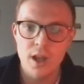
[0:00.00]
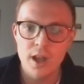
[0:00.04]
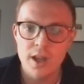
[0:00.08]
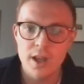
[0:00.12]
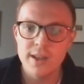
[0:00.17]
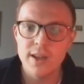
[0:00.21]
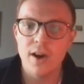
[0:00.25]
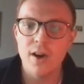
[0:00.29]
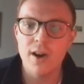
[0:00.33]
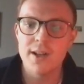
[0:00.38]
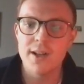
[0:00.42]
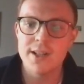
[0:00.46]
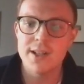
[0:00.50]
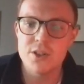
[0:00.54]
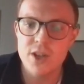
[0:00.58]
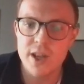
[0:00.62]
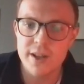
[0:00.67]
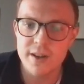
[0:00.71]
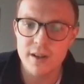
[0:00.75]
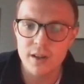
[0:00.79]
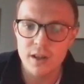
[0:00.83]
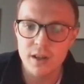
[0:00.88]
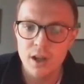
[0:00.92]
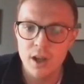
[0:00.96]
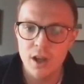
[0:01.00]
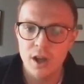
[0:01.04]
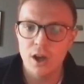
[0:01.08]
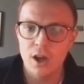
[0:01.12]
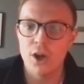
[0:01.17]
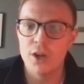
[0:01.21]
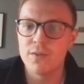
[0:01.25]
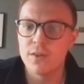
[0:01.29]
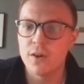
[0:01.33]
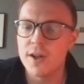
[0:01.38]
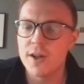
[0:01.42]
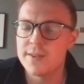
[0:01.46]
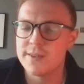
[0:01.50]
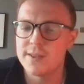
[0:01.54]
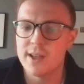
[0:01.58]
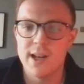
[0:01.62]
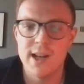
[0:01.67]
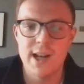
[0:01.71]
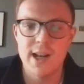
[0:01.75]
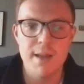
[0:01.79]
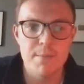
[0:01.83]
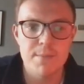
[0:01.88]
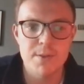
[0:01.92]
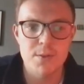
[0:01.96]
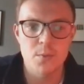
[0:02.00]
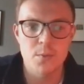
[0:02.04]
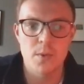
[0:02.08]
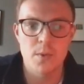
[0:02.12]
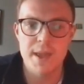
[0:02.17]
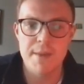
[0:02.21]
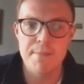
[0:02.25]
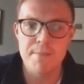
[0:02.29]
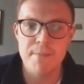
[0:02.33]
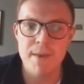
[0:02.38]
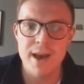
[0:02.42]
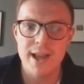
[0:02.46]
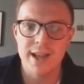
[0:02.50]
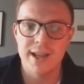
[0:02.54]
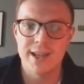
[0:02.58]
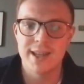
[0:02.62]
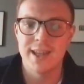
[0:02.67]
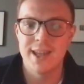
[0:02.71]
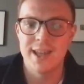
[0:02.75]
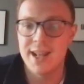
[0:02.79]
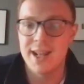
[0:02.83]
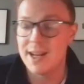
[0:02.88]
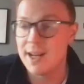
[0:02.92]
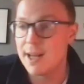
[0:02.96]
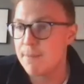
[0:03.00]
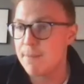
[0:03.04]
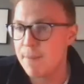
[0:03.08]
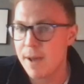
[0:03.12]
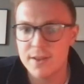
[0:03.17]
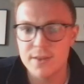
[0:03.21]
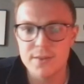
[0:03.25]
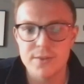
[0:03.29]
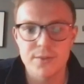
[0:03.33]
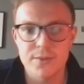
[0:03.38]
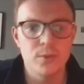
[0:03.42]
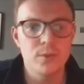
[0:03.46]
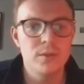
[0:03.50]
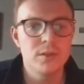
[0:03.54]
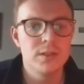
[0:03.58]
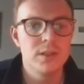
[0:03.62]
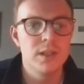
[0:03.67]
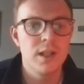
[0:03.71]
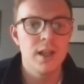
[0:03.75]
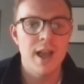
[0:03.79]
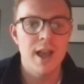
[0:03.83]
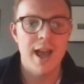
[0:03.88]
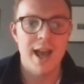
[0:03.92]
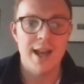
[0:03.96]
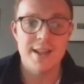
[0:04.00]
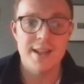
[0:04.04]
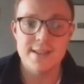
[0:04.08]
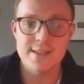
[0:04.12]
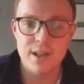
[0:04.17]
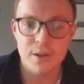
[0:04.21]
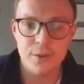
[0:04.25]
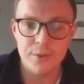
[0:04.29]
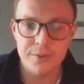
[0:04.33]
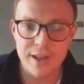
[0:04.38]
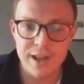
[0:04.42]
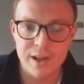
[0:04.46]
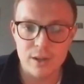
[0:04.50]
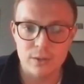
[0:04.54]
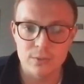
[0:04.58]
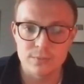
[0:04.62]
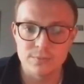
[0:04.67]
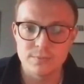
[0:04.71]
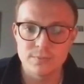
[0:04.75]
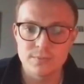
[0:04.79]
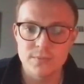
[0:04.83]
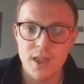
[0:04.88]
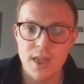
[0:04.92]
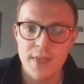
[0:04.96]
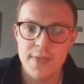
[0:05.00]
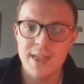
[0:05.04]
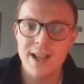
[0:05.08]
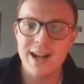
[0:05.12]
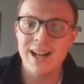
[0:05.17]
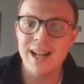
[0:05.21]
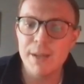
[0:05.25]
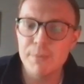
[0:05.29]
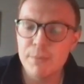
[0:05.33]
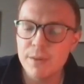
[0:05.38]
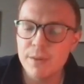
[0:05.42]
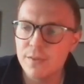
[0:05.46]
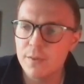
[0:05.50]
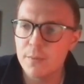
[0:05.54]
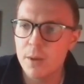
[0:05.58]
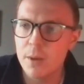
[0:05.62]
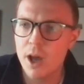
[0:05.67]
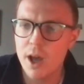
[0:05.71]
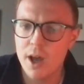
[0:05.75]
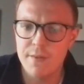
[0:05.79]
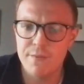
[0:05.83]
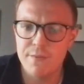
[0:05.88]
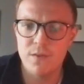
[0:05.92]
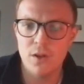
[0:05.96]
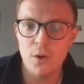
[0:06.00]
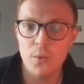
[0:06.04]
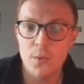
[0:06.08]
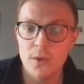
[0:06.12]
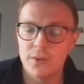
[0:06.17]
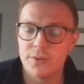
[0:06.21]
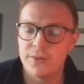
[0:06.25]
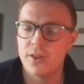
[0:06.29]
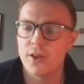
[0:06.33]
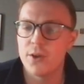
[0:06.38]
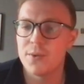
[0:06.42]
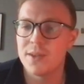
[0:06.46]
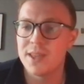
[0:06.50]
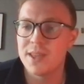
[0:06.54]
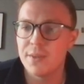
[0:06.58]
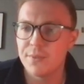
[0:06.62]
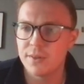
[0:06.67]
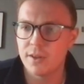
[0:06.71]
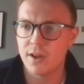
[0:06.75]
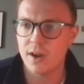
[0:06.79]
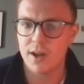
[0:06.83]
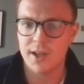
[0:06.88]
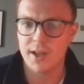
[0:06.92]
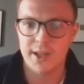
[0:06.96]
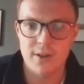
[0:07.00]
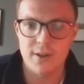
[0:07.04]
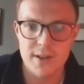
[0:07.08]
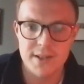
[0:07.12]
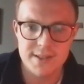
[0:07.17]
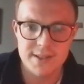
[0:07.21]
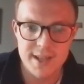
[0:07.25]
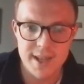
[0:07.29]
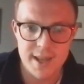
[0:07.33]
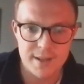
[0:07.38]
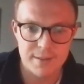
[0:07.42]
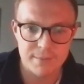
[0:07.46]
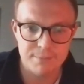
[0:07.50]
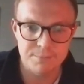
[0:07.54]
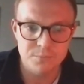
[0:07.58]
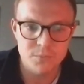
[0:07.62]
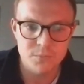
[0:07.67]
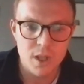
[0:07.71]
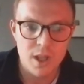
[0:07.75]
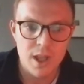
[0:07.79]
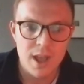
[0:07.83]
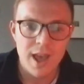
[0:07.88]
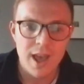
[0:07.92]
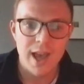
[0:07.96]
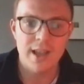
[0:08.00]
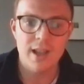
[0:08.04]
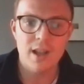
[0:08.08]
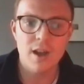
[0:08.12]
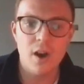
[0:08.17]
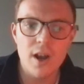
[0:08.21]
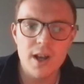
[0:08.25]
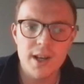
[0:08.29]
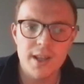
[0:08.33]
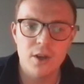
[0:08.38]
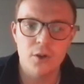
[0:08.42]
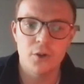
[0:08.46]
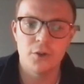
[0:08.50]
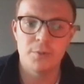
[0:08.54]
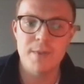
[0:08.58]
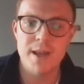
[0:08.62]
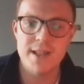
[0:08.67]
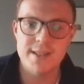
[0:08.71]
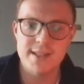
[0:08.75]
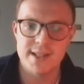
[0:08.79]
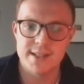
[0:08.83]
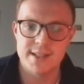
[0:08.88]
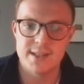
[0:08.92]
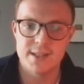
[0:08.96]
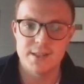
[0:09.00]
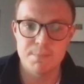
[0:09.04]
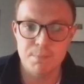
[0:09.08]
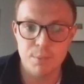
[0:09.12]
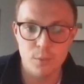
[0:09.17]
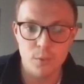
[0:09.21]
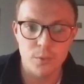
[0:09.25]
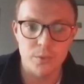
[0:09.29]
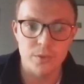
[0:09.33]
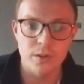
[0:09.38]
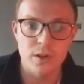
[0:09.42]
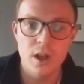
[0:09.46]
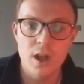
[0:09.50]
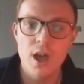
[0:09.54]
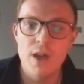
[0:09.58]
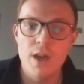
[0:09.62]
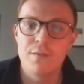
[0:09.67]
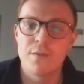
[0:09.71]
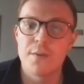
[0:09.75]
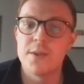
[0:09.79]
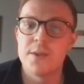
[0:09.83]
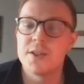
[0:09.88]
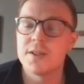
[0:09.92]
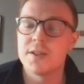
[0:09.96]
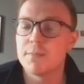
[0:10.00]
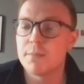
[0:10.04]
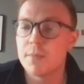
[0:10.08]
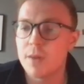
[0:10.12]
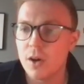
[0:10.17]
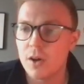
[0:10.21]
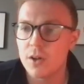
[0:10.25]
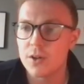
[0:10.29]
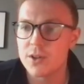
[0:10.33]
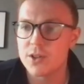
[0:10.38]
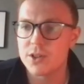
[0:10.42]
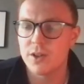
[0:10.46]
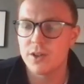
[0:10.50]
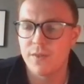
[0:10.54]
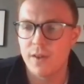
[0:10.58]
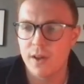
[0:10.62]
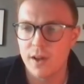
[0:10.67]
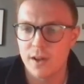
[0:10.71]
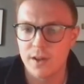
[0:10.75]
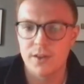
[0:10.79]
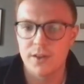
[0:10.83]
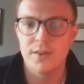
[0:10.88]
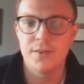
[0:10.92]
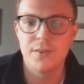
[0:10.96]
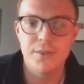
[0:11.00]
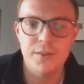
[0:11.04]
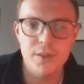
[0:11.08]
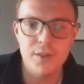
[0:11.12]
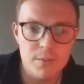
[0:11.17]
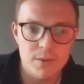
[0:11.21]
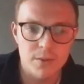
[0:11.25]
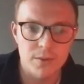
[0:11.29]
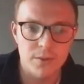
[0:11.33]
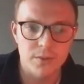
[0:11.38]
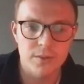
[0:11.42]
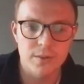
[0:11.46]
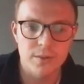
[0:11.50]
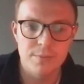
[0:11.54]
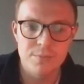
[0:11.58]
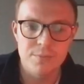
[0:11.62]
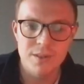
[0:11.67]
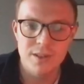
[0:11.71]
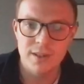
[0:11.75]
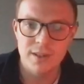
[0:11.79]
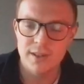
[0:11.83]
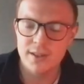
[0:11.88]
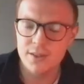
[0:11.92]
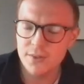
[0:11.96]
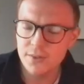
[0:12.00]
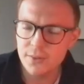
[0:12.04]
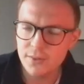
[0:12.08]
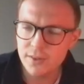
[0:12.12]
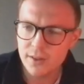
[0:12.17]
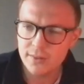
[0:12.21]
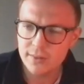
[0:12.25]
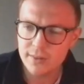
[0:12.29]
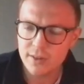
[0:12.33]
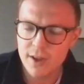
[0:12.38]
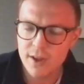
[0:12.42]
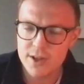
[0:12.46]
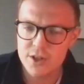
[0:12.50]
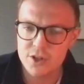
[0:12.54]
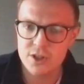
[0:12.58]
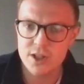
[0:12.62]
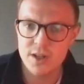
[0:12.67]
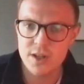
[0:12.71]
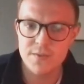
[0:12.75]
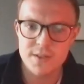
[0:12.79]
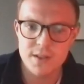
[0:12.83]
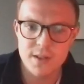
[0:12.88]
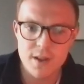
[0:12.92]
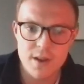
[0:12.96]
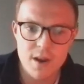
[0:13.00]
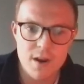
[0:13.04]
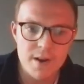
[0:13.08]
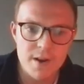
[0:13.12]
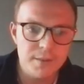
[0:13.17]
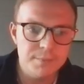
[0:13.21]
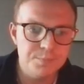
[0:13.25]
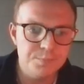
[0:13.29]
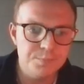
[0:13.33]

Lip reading: Kylie Jenner overlines her lips with a MAC lip pencil and it sells out. The clamour from her followers, though, gives Kylie an idea. And Kylie Cosmetics is born from the demand of her consumers. Can you see a slight shift occurring?